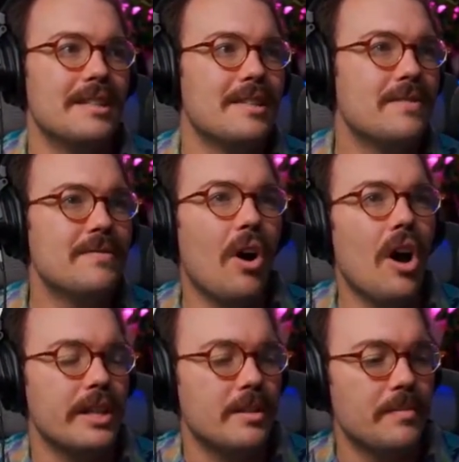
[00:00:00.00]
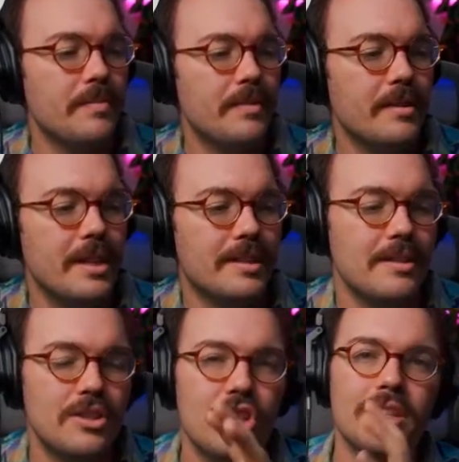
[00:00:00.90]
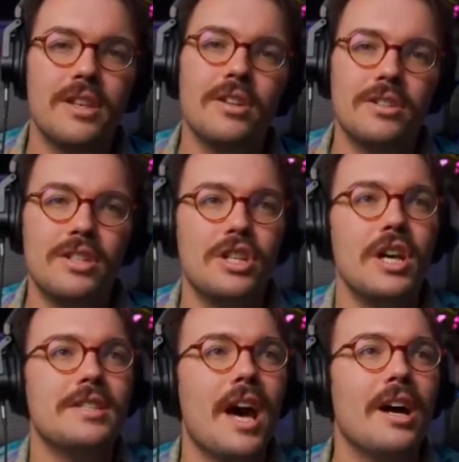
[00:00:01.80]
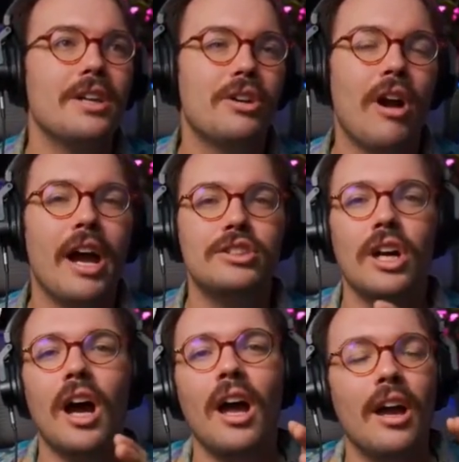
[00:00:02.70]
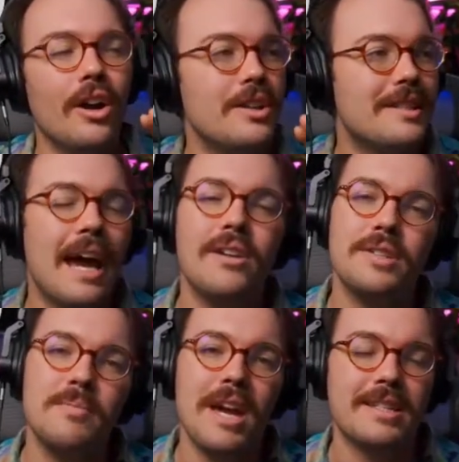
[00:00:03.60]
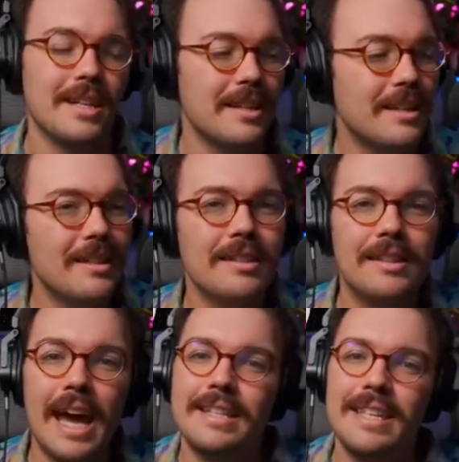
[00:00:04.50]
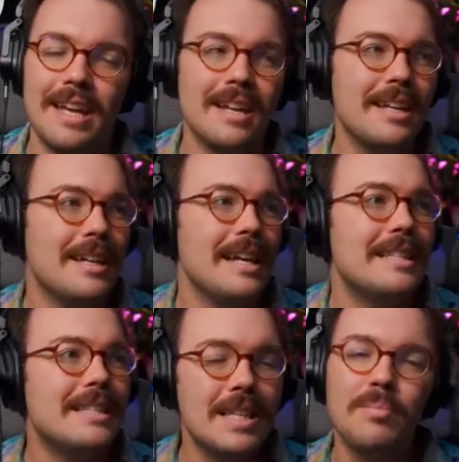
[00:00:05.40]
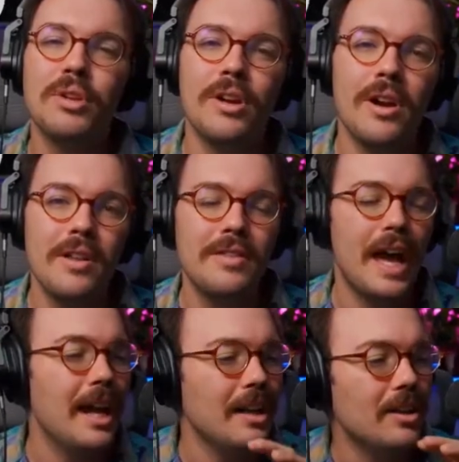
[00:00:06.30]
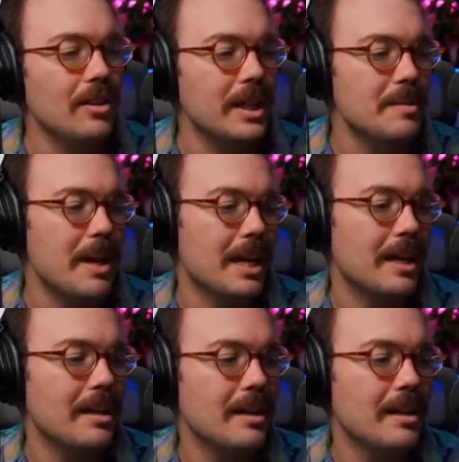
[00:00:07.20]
It's awesome. She does the ugly cry jaw. Her sound is amazing. That's it. It's simpler than you need to make it.